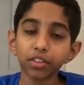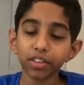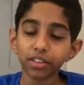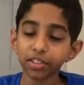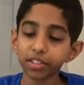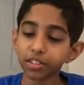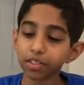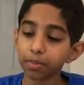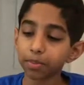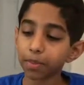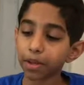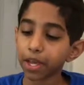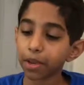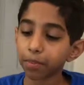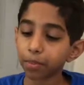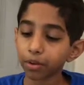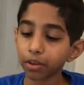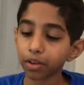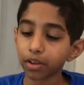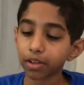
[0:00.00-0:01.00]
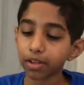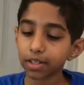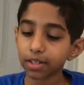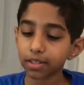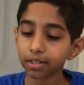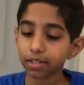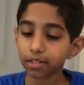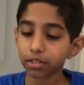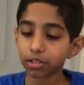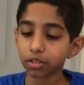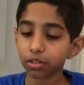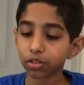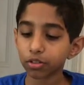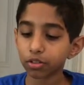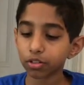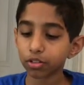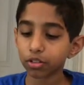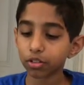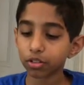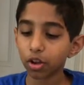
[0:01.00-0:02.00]
this is a paper cutting
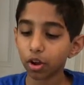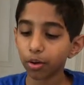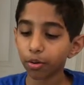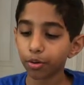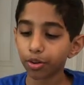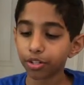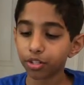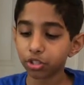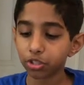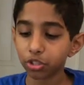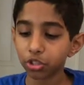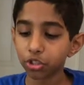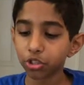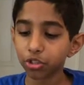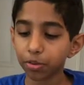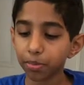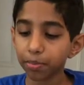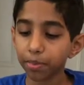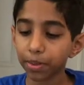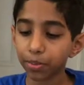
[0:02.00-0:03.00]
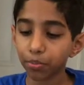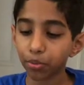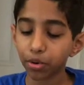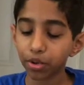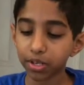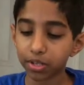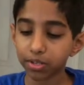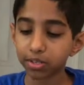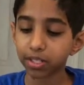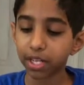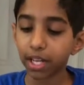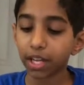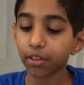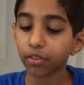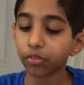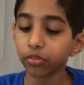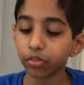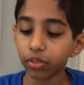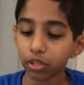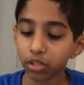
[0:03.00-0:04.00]
scissors, so it should be pretty
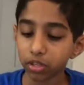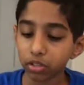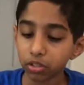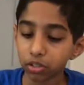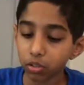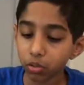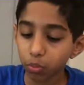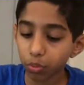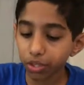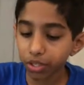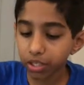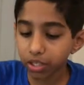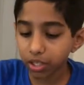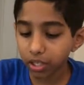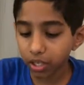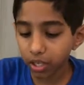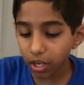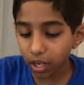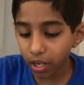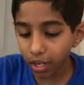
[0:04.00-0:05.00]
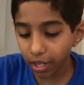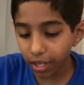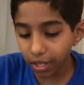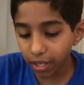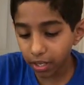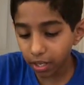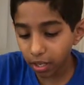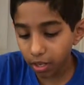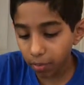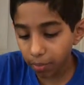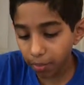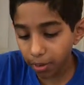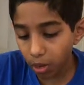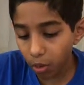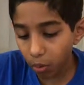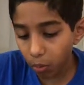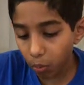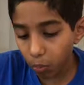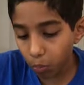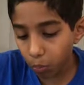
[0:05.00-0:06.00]
safe. So we're gonna cut
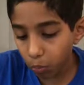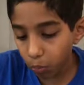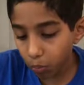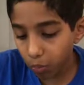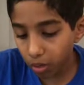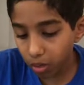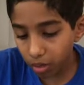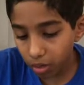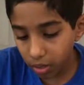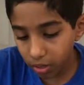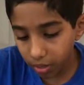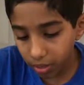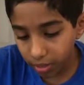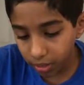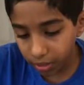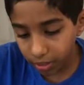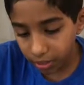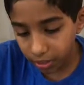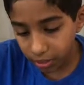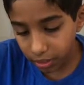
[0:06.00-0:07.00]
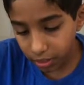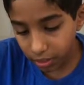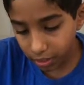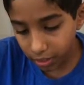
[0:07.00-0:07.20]
about one